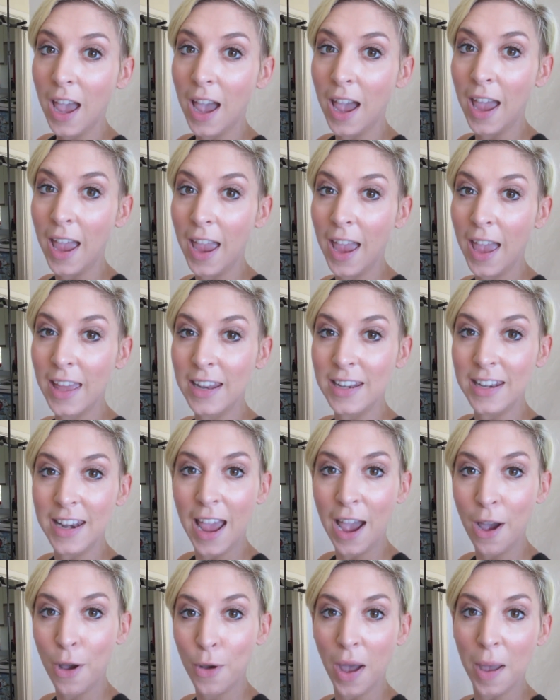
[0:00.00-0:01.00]
And
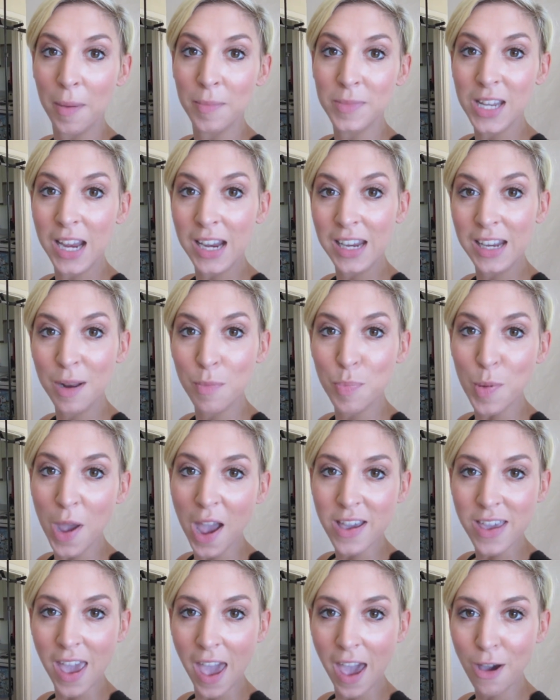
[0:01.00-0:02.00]
now I'm taking it
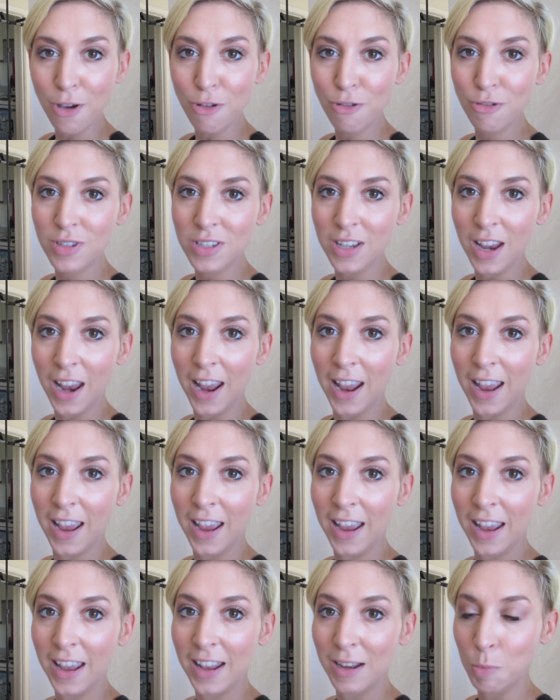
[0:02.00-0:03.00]
back out
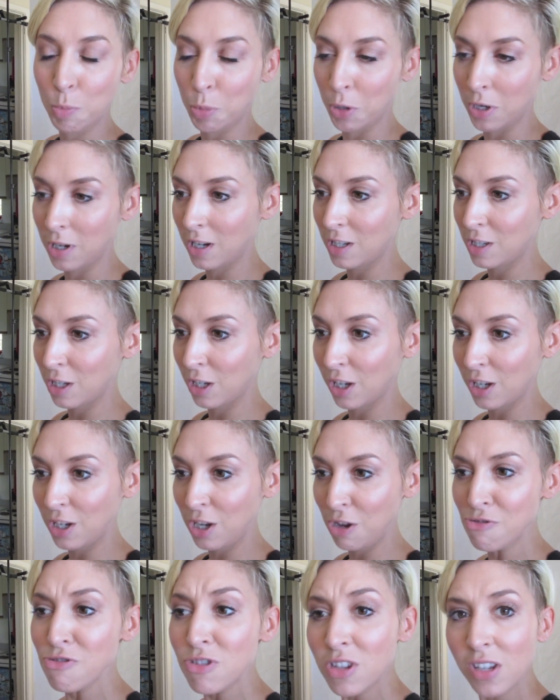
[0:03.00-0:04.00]
and putting it to
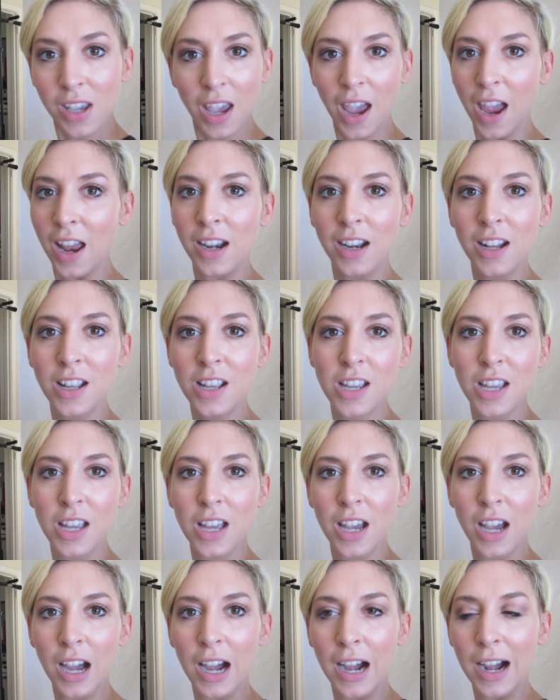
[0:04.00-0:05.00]
good use again.
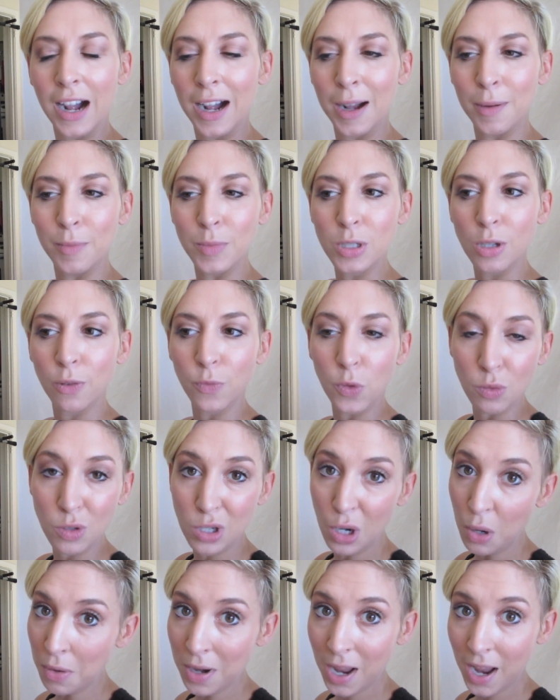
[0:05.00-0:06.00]
Um, so if you
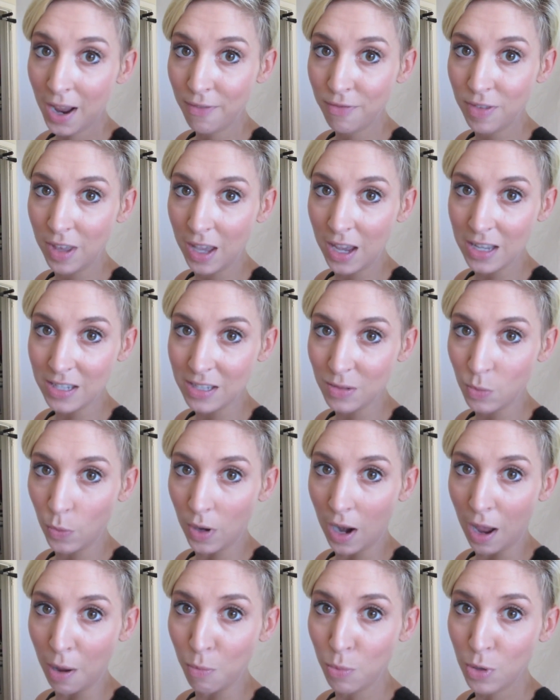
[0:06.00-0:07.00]
don't have this,
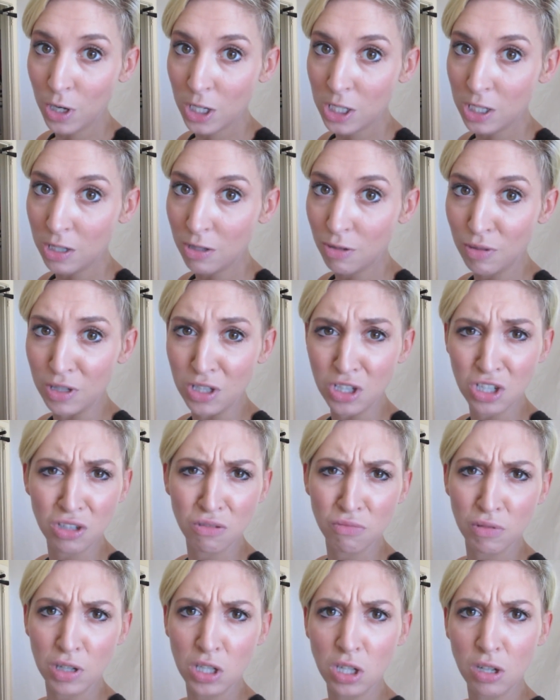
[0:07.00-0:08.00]
what I would do is
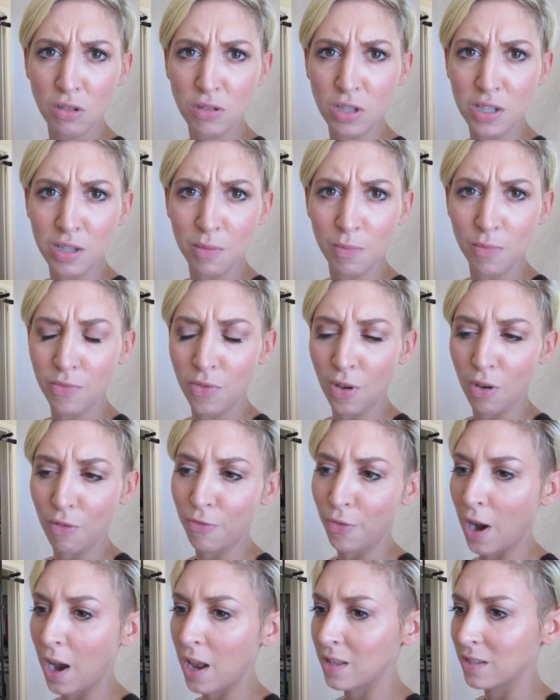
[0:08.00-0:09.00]
just reach out to some of your
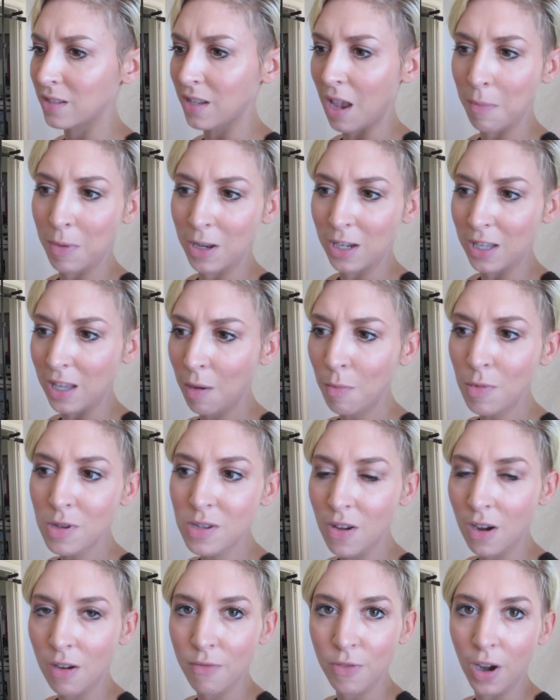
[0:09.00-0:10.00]
friends. I mean,
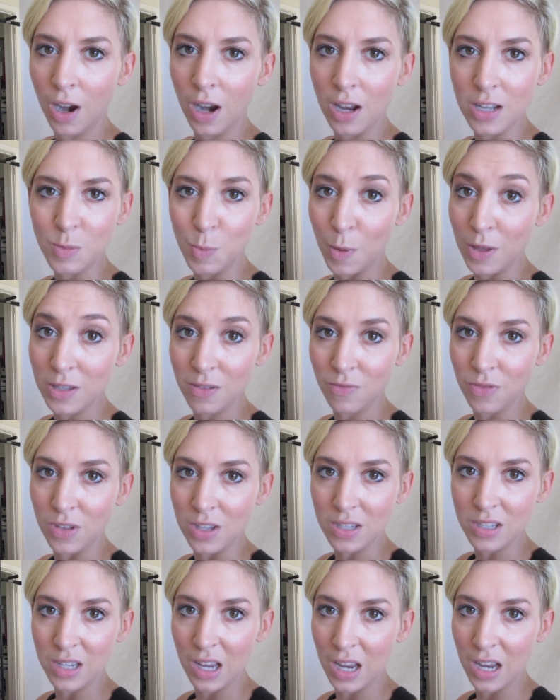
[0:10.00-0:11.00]
cameras aren't very expensive
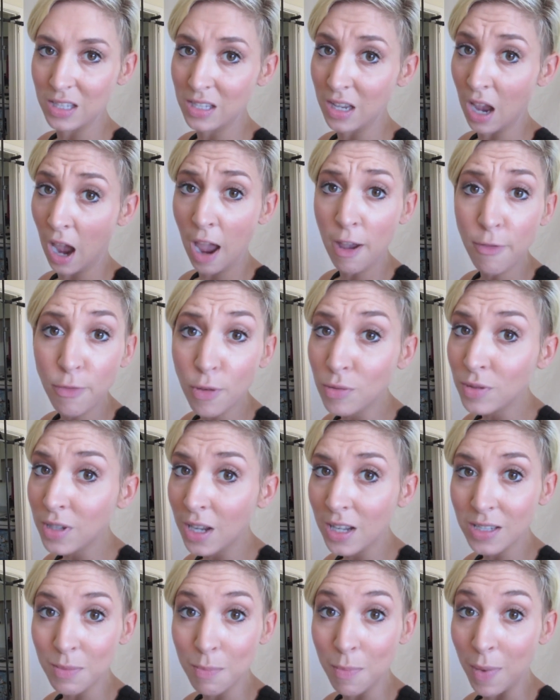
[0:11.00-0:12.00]
these days. The iPhone
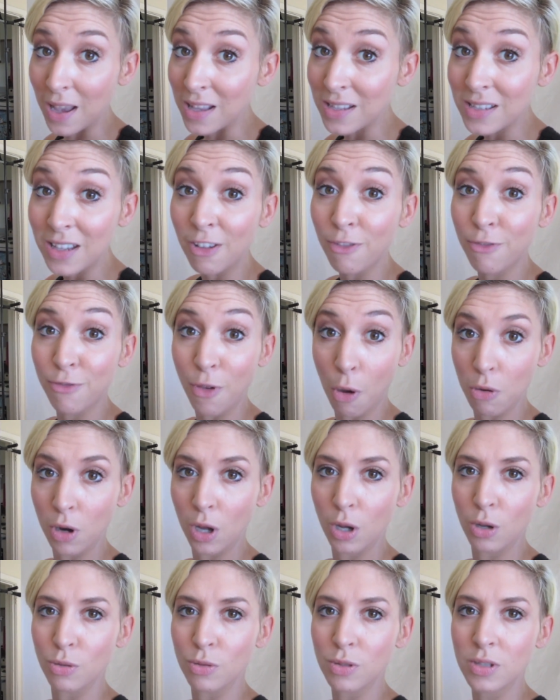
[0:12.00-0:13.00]
takes amazing
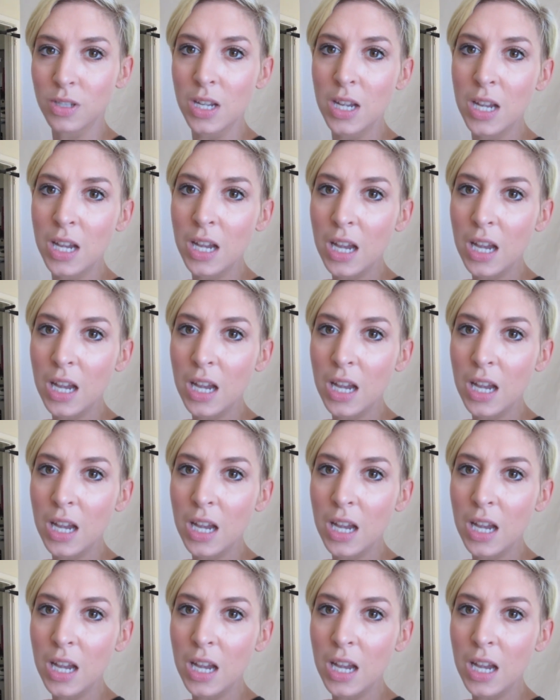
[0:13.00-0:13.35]
photos.